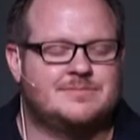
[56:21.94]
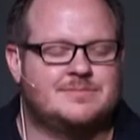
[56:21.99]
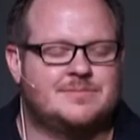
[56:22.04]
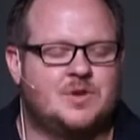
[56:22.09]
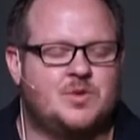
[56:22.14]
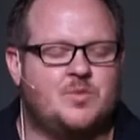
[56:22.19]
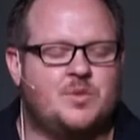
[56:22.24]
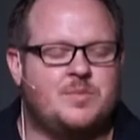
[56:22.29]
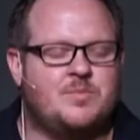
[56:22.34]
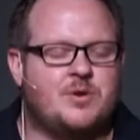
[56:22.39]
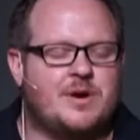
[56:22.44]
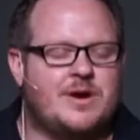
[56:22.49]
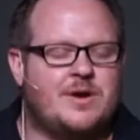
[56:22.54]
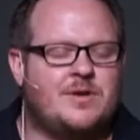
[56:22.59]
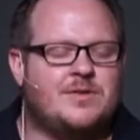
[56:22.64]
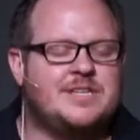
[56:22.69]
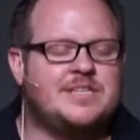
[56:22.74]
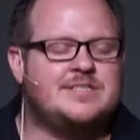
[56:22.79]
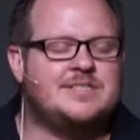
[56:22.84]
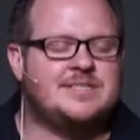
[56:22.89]
And we pray all
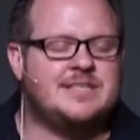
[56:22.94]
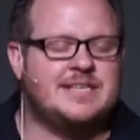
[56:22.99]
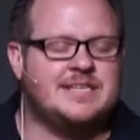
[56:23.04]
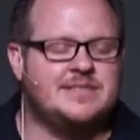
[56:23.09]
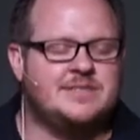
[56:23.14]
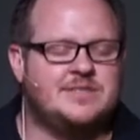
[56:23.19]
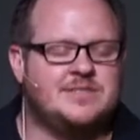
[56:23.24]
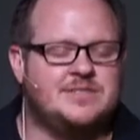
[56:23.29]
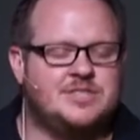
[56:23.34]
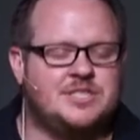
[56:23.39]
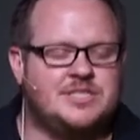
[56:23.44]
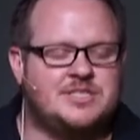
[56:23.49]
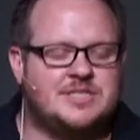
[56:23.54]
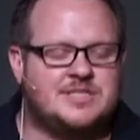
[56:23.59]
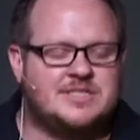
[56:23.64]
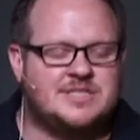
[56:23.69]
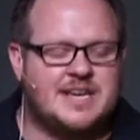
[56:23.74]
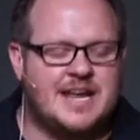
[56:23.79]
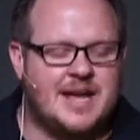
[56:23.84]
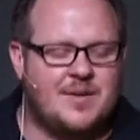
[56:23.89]
these things in Jesus'
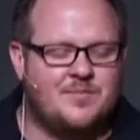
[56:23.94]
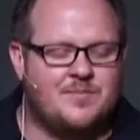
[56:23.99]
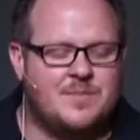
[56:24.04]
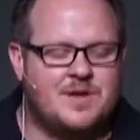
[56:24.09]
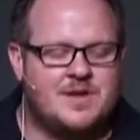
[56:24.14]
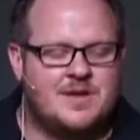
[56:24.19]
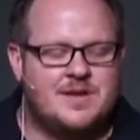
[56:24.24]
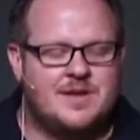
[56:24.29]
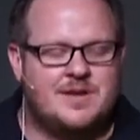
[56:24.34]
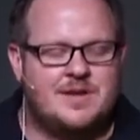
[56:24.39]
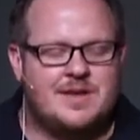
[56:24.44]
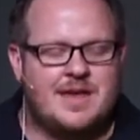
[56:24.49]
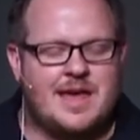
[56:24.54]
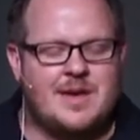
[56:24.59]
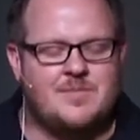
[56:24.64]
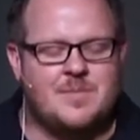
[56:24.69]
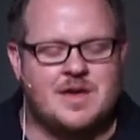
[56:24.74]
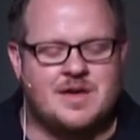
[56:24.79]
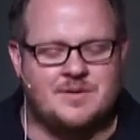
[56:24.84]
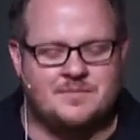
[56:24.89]
name.
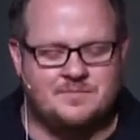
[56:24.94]
Amen.